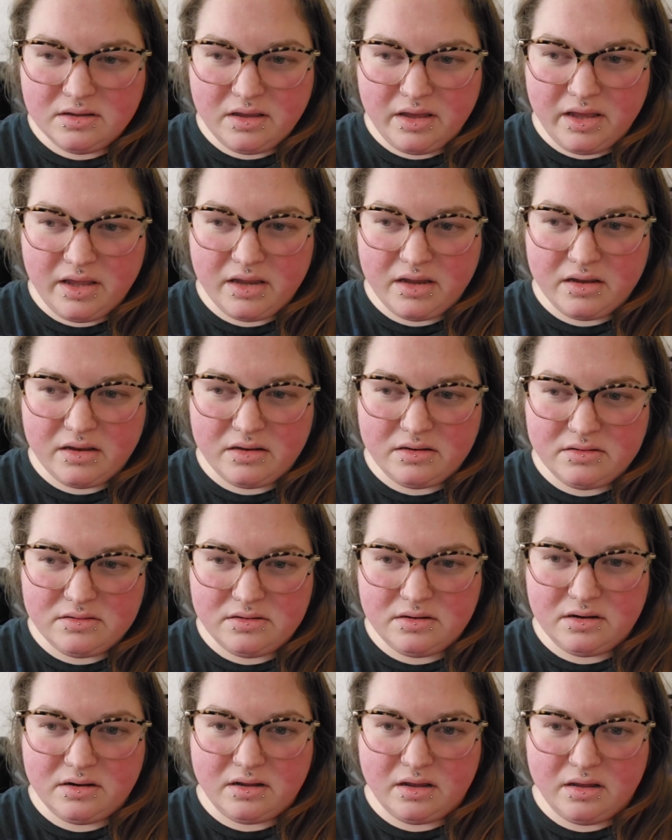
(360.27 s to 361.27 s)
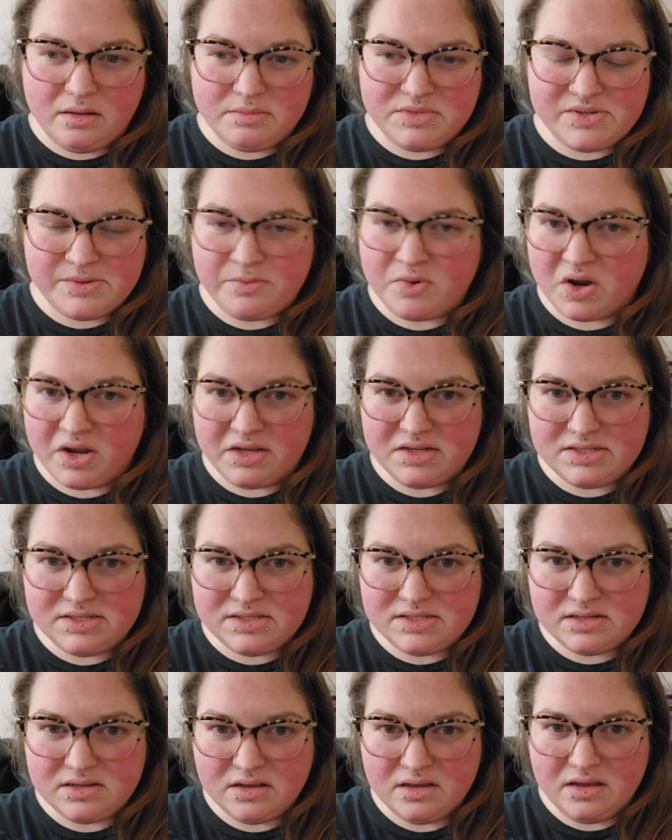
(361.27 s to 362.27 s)
and some
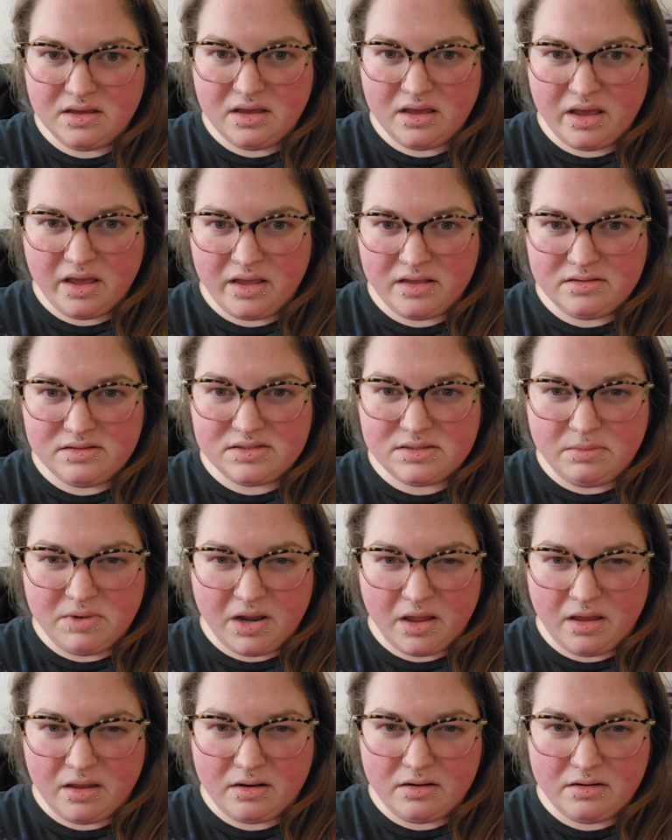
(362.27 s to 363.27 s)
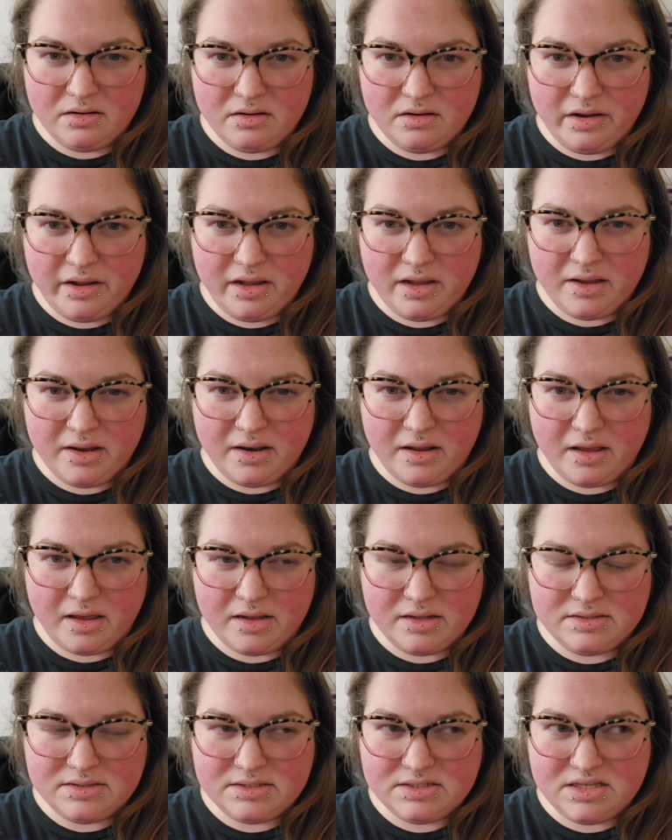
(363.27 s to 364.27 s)
rice and some naan. And
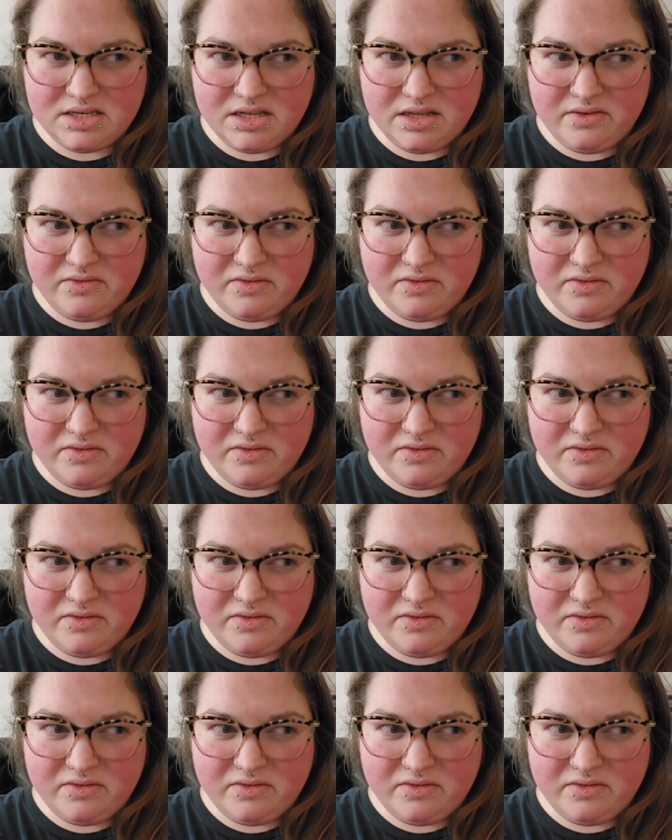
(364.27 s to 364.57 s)
I didn't